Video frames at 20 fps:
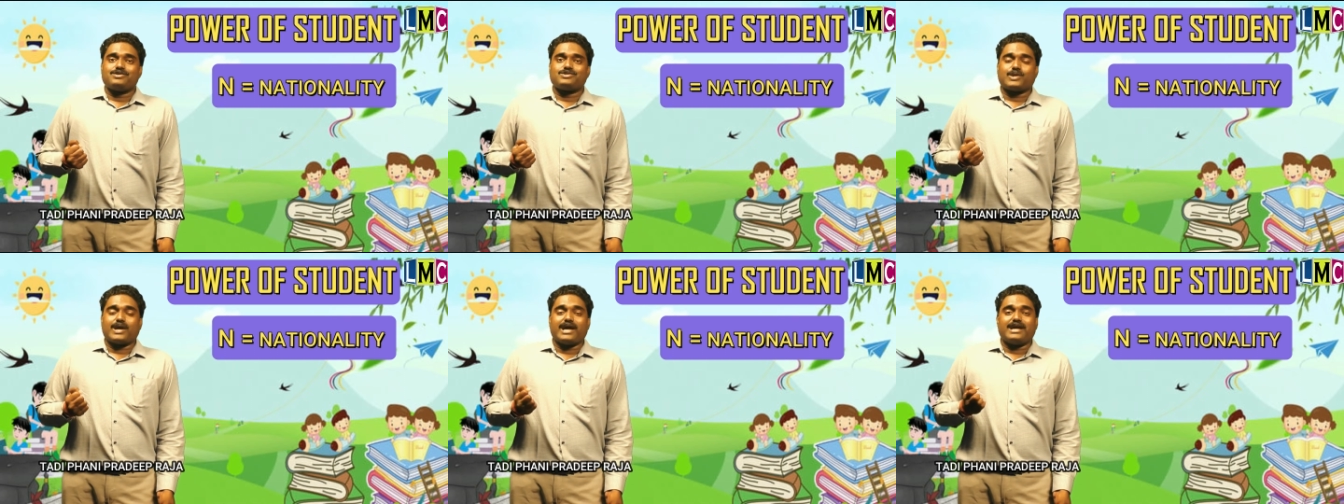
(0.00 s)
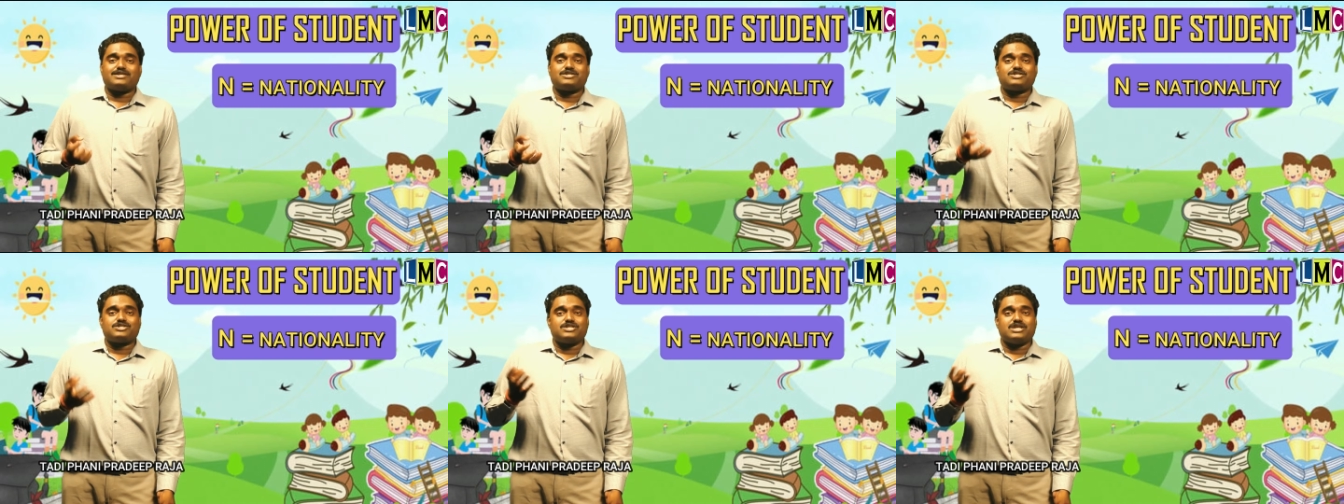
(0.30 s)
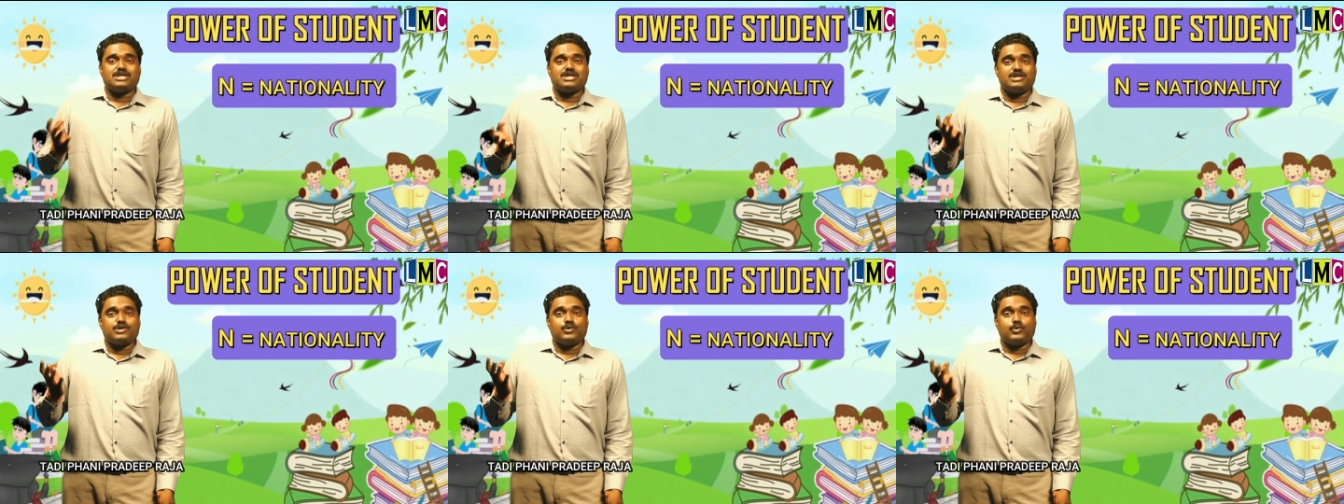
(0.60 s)
So S
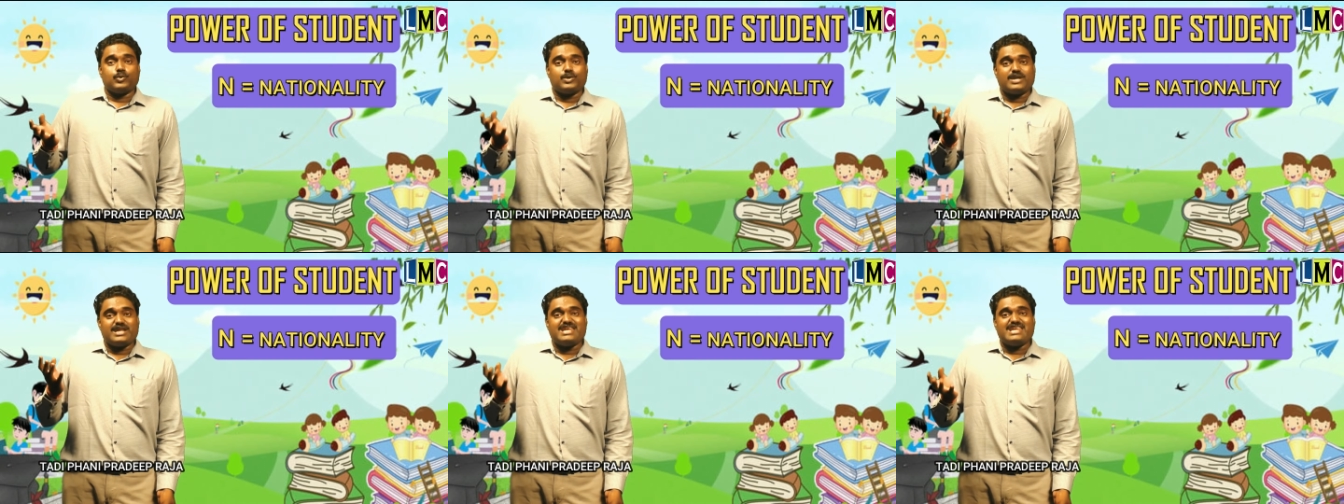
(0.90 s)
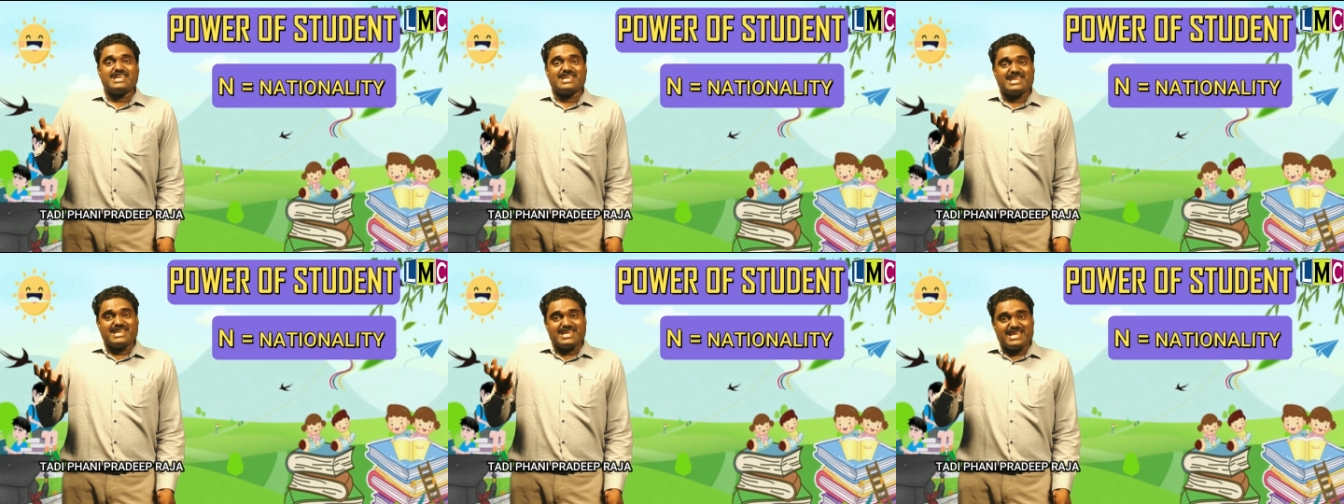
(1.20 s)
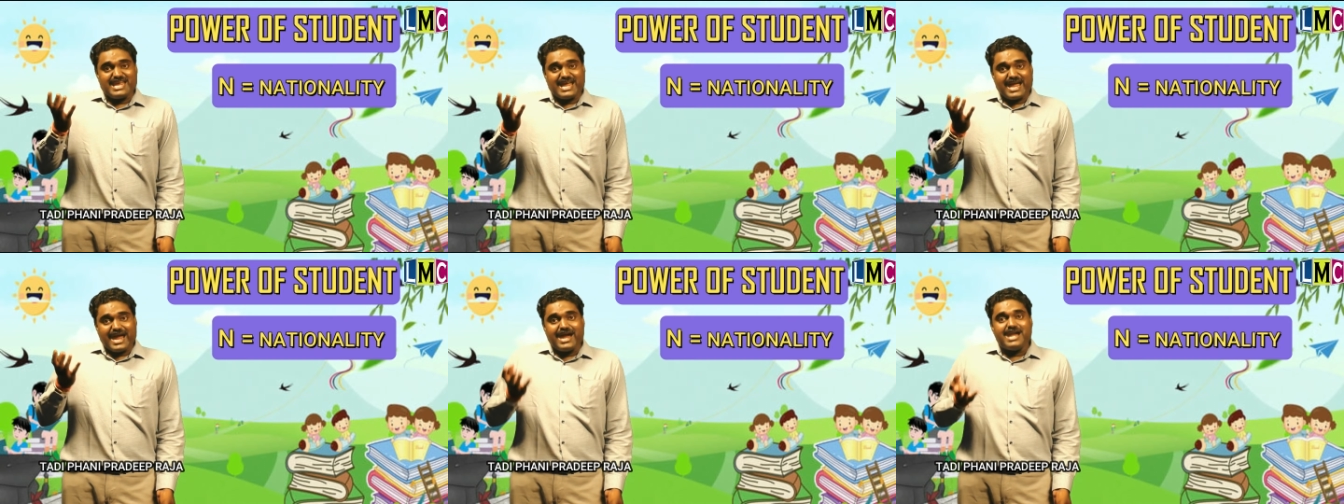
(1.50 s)
T U D E
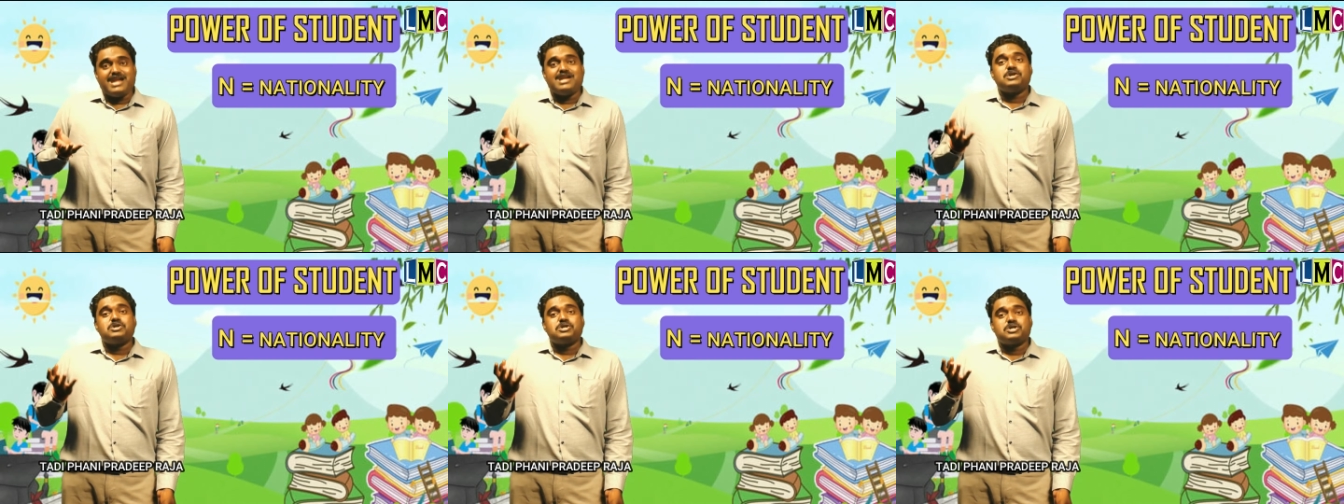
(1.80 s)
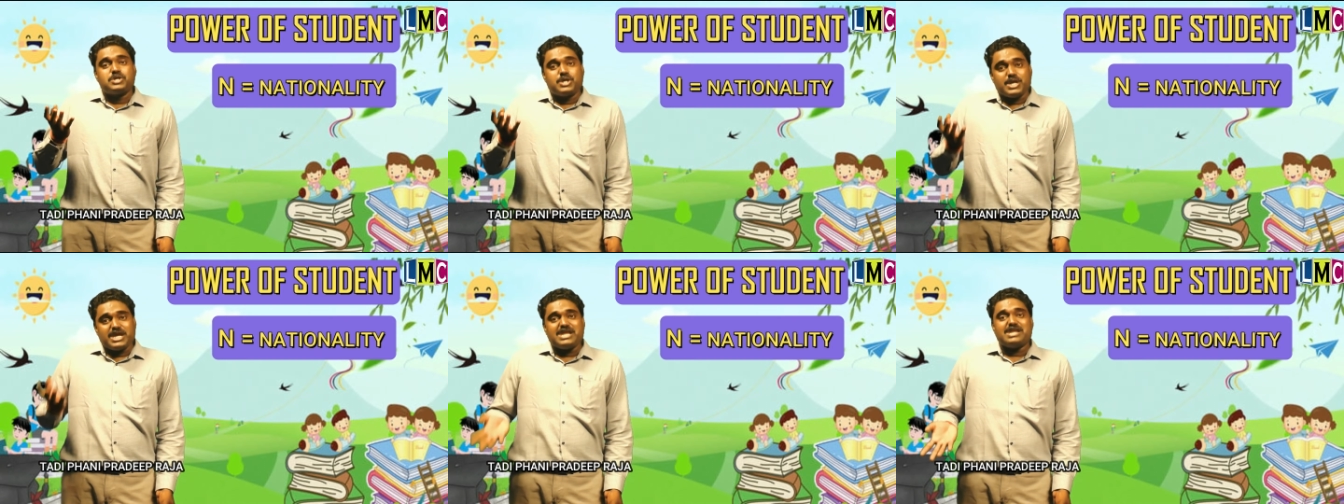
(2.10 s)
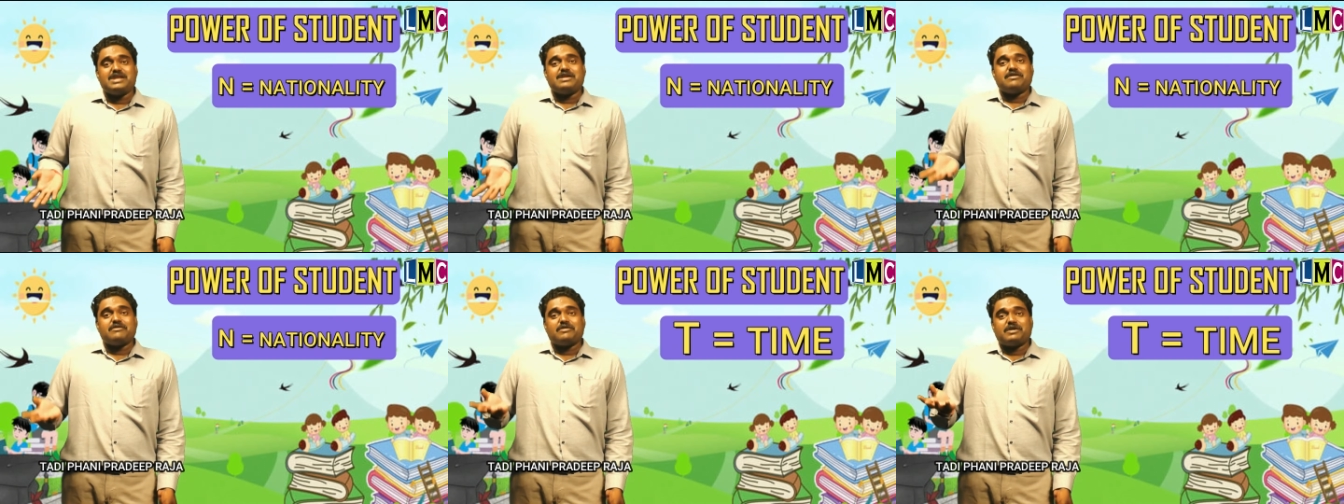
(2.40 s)
N T.
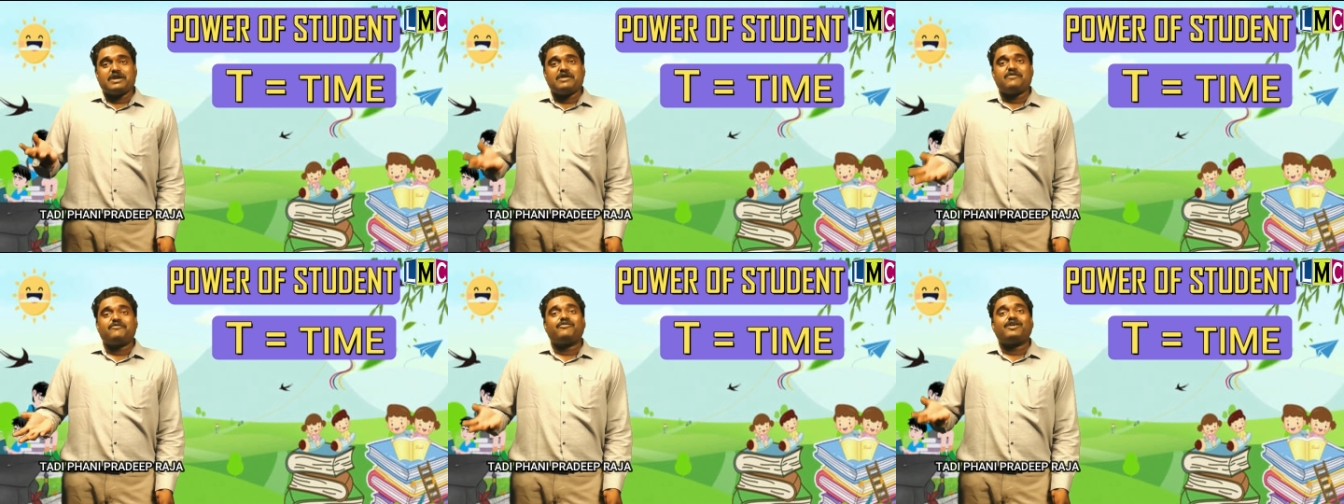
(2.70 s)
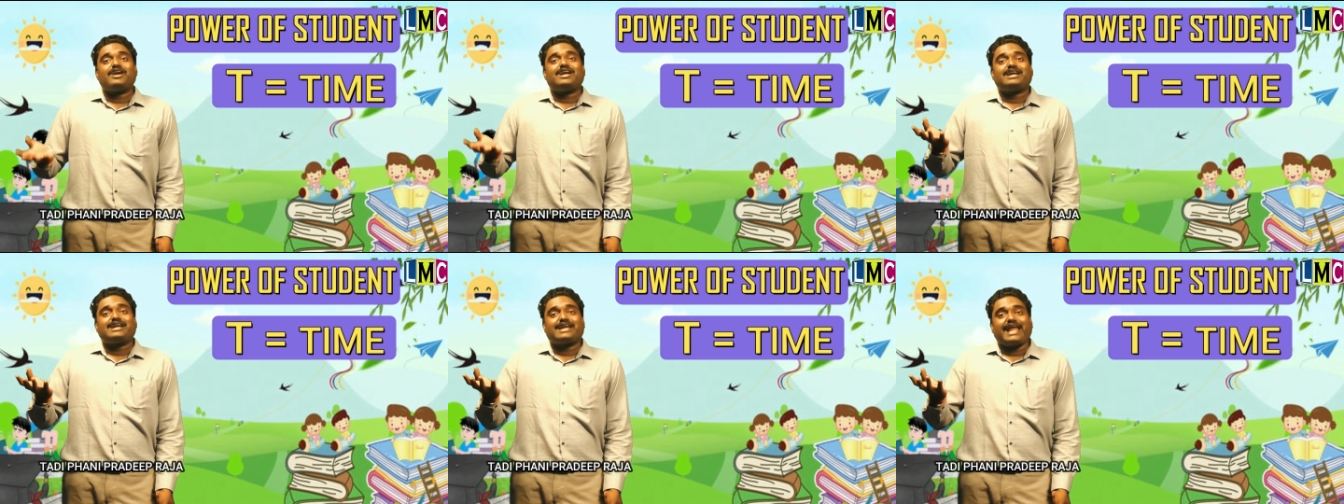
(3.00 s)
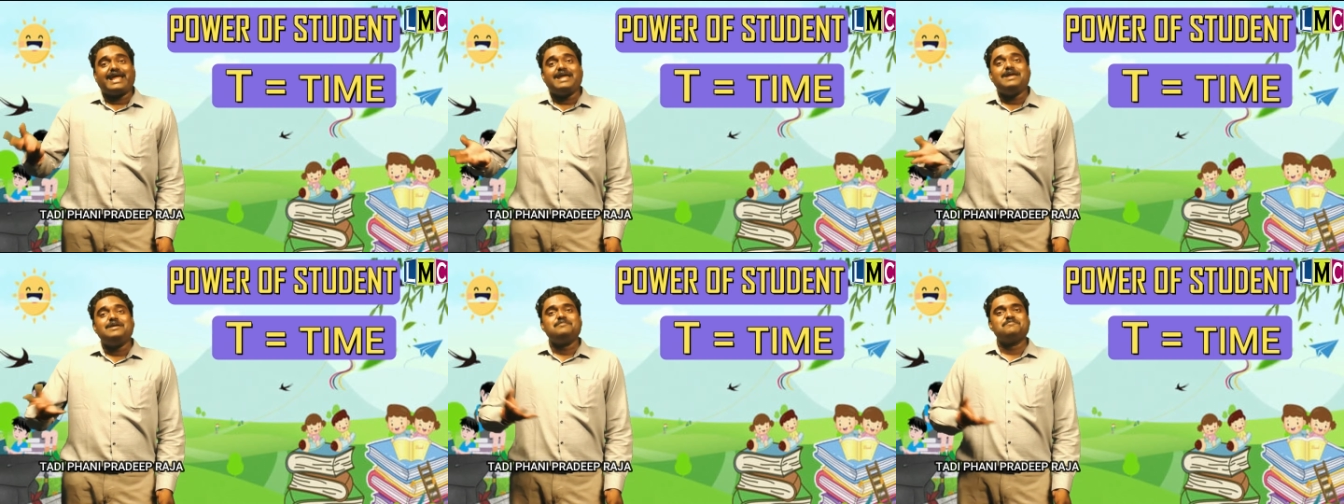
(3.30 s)
T for
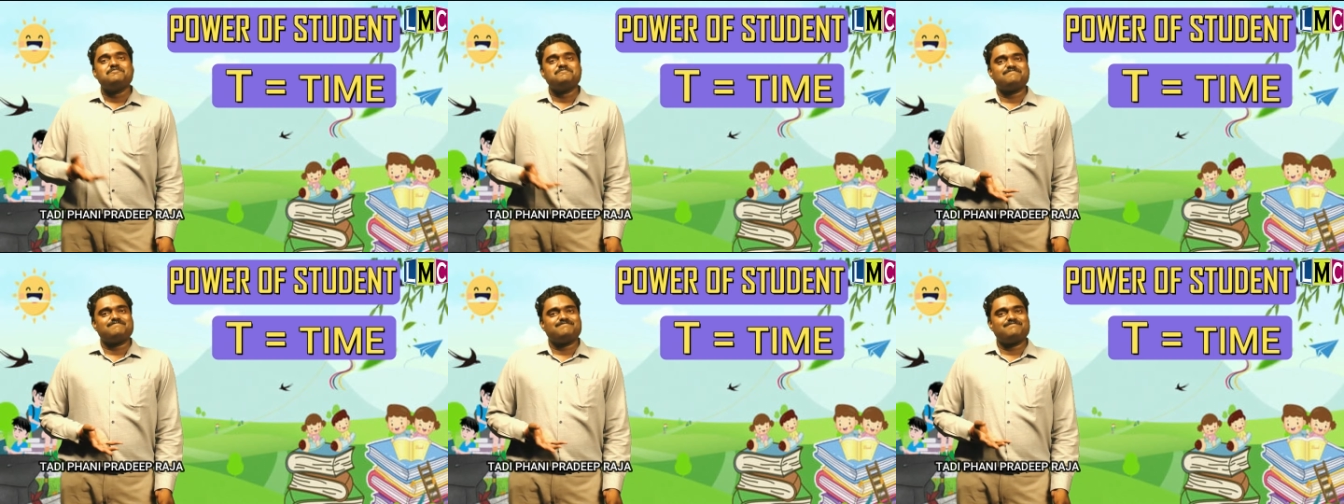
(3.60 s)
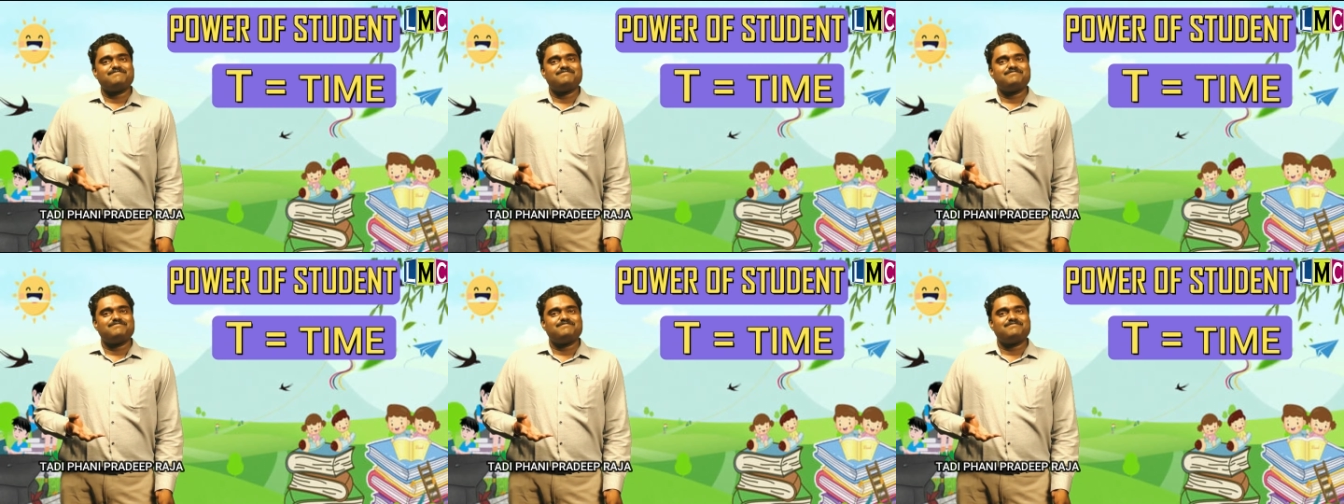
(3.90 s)
time.